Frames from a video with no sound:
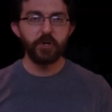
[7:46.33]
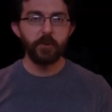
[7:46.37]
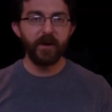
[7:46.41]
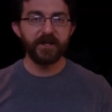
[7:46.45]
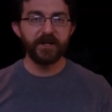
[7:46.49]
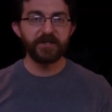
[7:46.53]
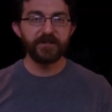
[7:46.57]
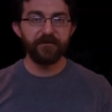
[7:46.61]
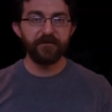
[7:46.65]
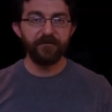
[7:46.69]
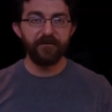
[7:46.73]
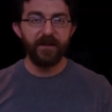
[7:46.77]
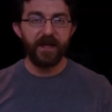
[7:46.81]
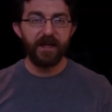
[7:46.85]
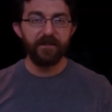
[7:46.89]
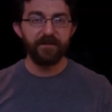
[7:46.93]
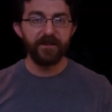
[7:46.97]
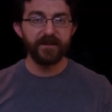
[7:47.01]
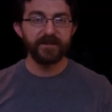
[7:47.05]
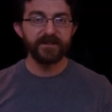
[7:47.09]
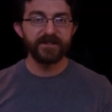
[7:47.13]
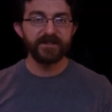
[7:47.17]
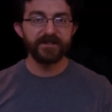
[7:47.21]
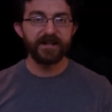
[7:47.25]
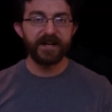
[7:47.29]
much faith
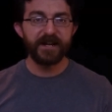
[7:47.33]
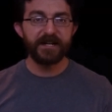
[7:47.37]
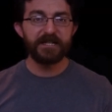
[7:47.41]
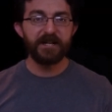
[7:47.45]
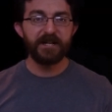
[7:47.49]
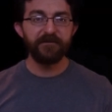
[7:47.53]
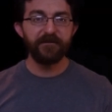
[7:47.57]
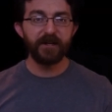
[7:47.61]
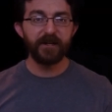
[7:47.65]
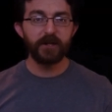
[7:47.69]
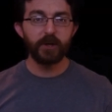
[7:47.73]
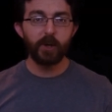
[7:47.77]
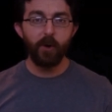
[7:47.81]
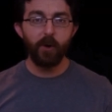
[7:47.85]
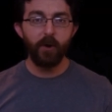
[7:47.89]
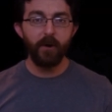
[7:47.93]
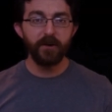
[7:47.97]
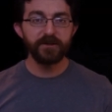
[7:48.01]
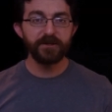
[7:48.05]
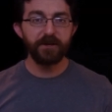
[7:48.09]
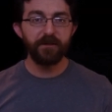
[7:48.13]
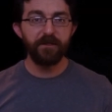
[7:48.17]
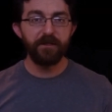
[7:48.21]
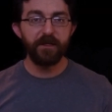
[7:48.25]
in scientific laws or